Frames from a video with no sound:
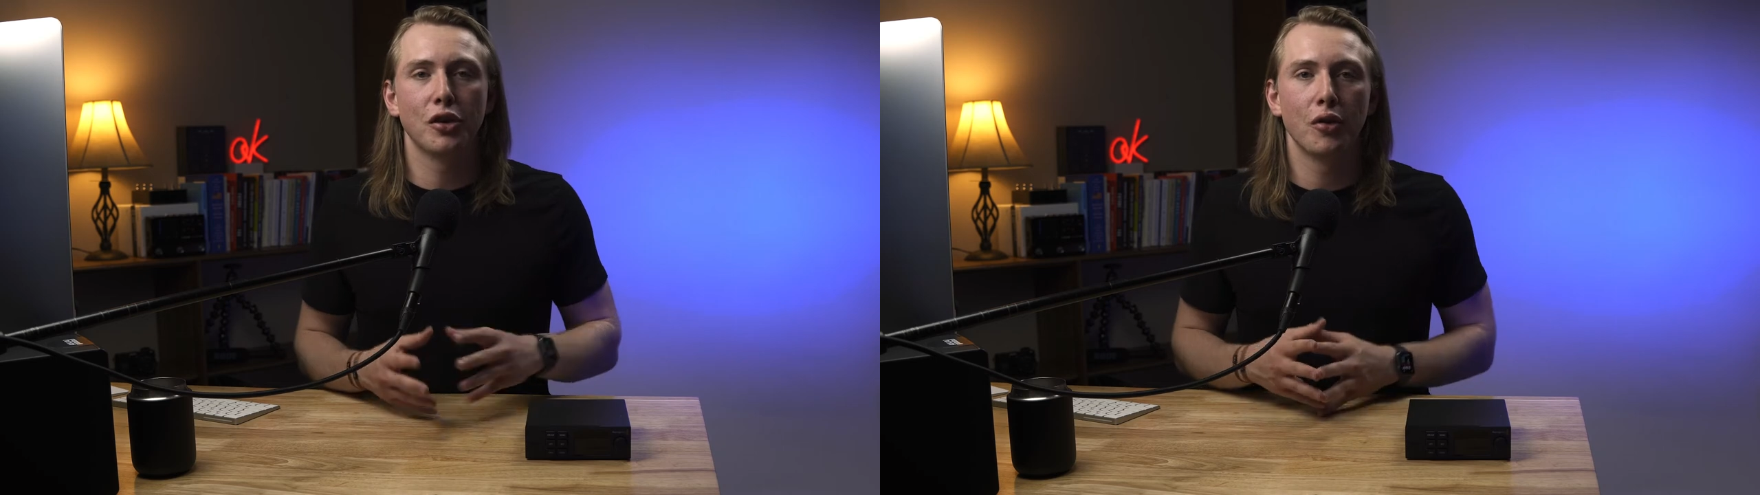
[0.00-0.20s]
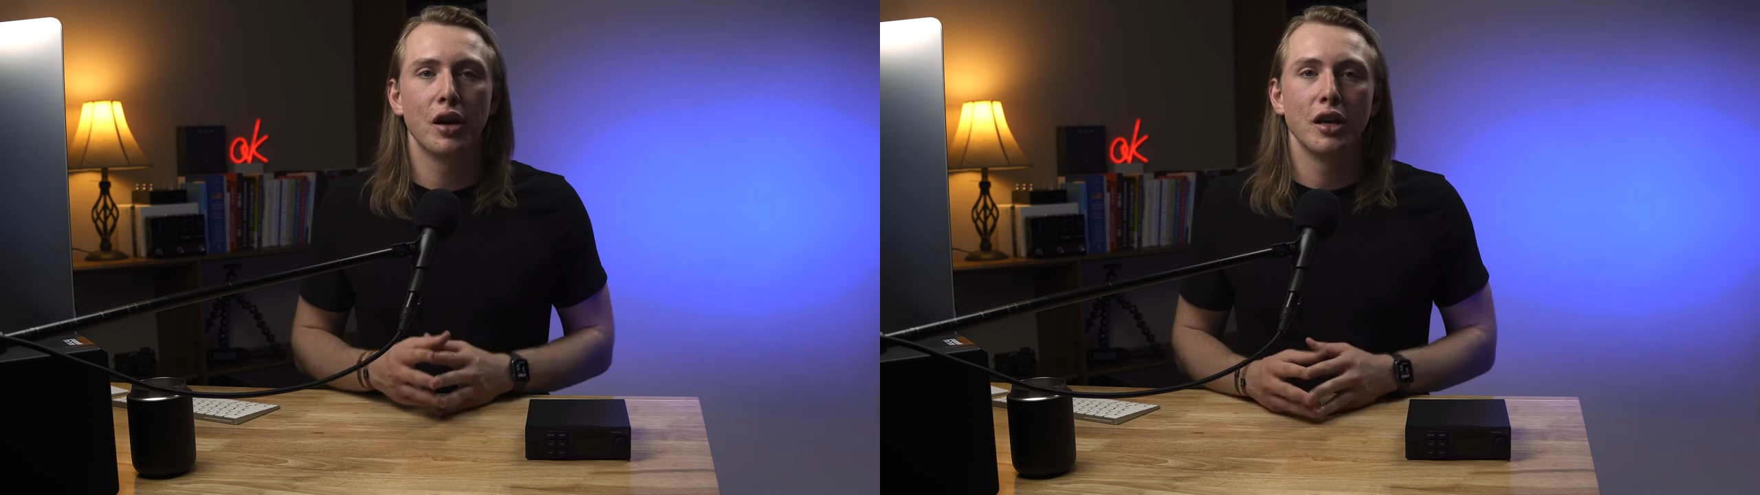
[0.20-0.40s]

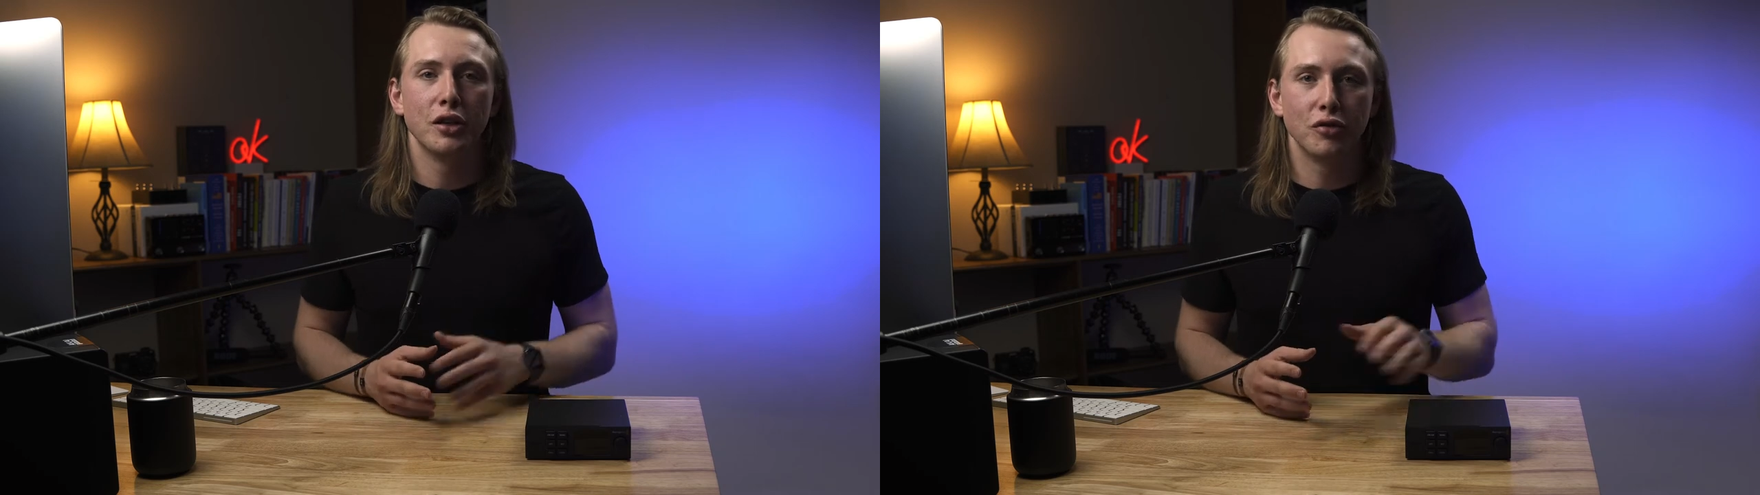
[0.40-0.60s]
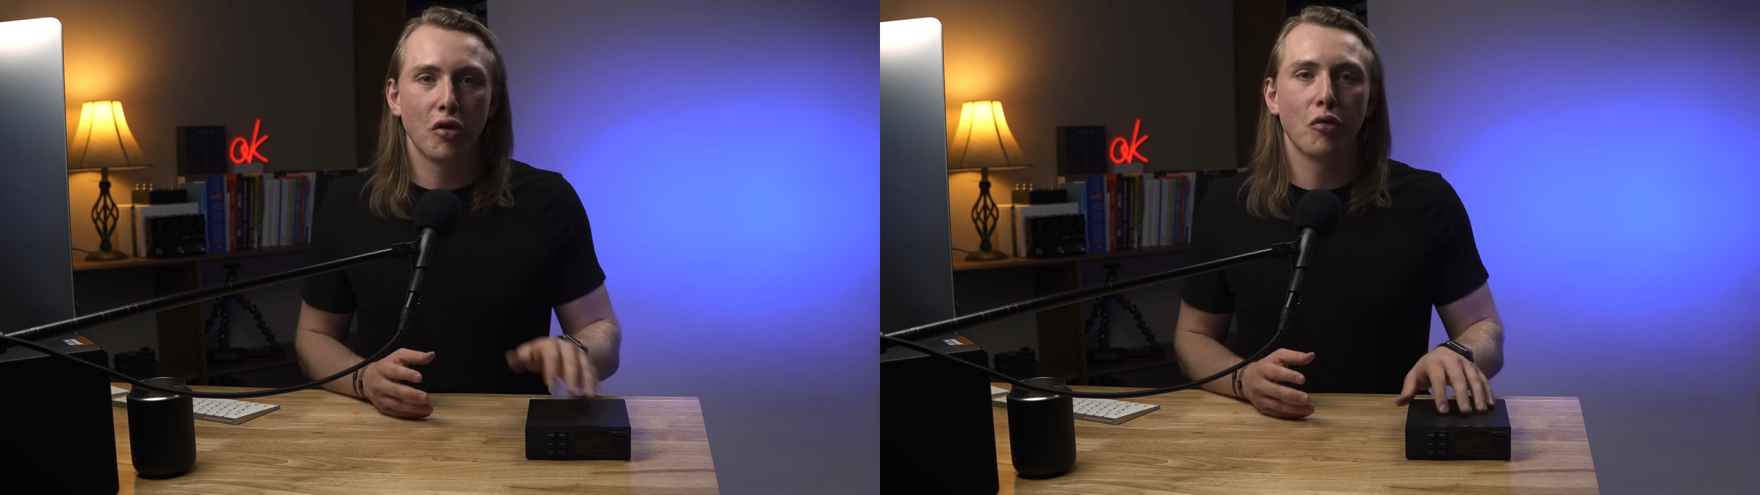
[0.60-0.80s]
So
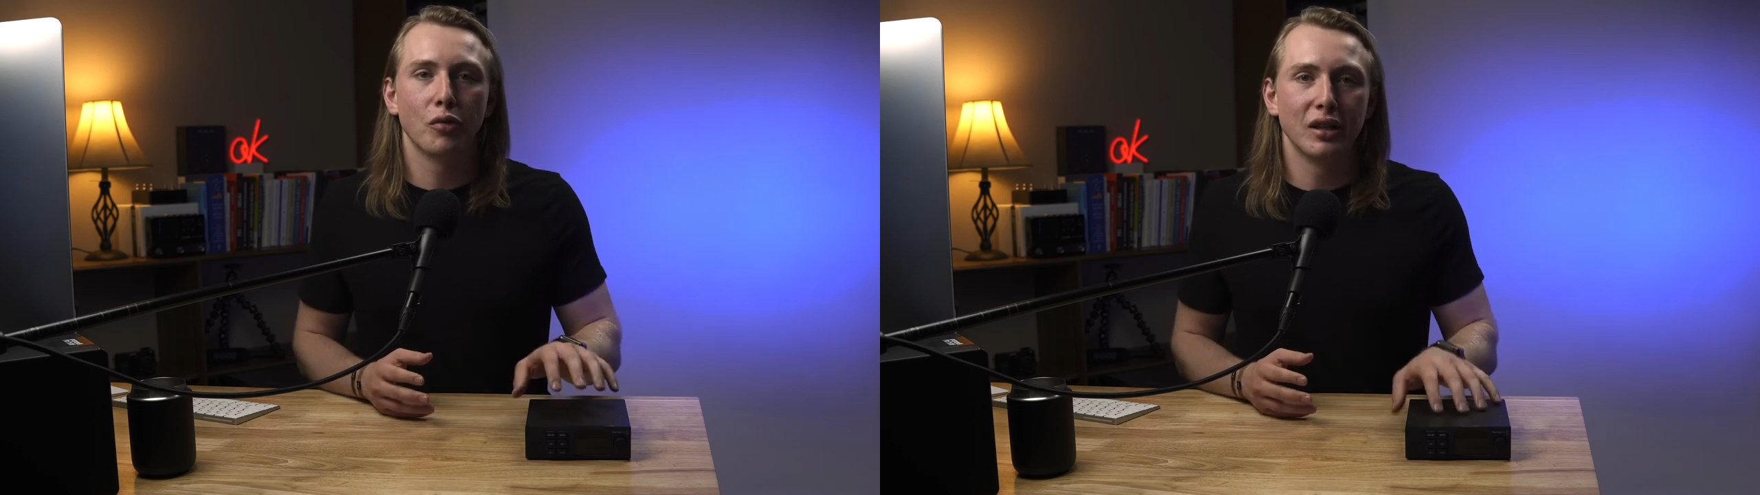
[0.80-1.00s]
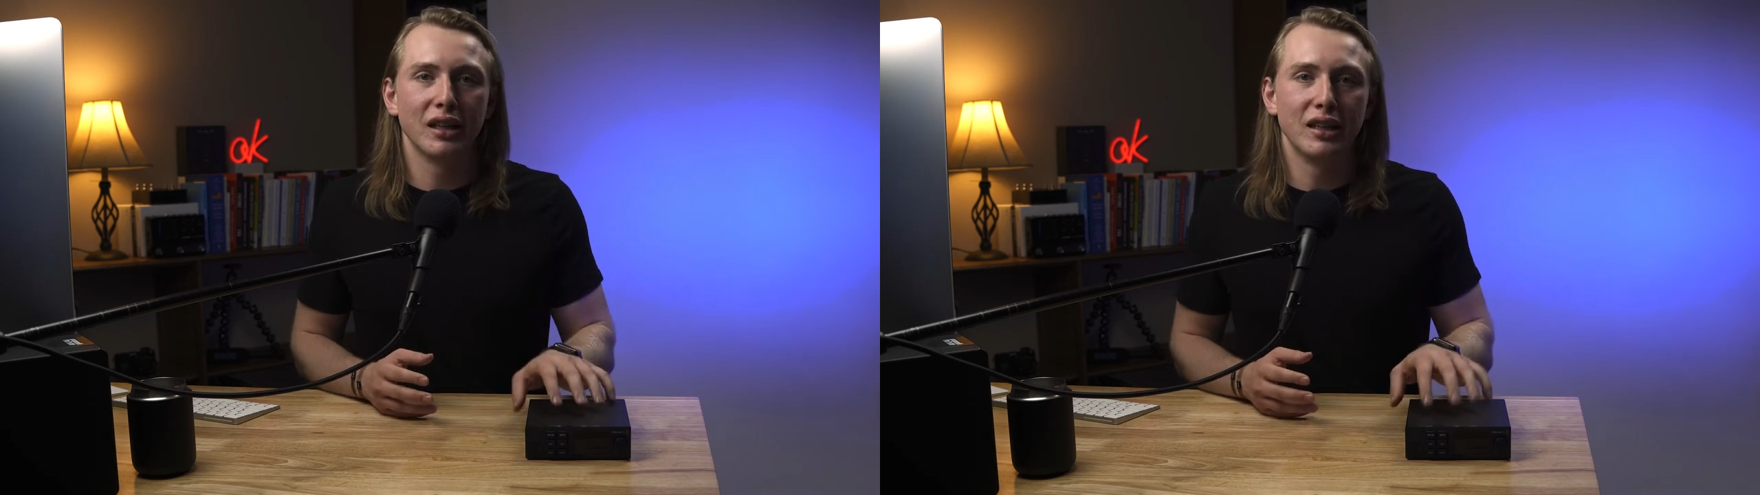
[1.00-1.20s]
you
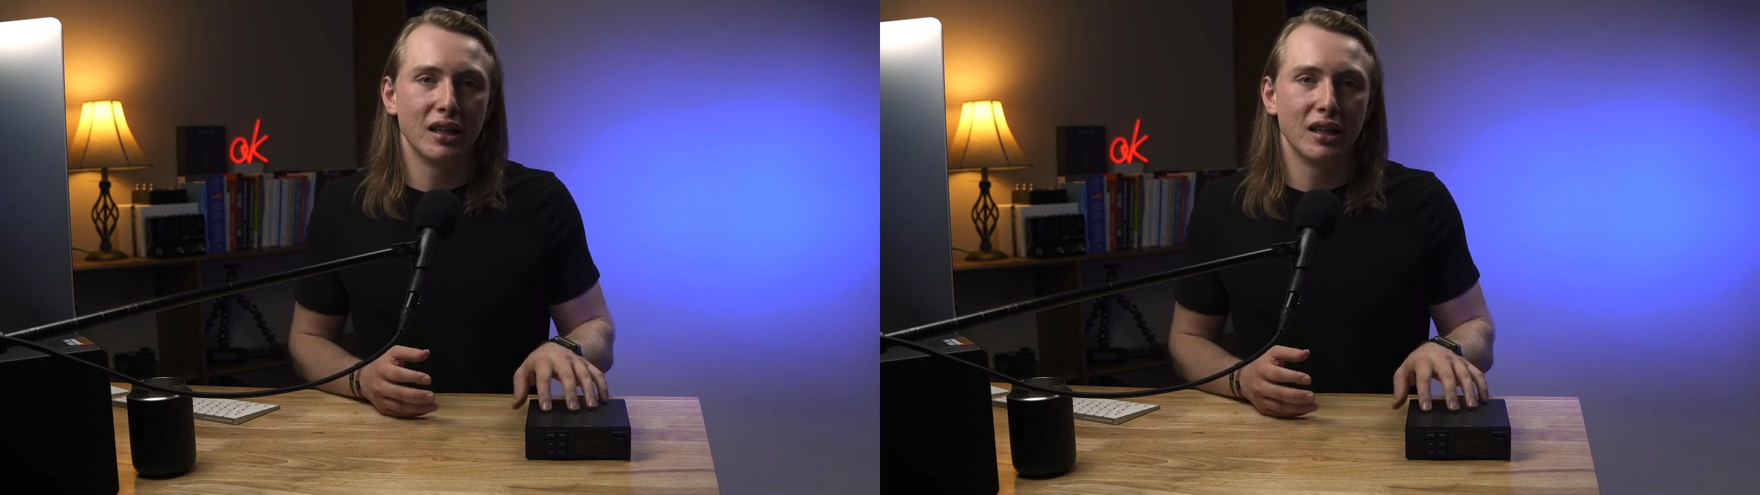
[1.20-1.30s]
don't really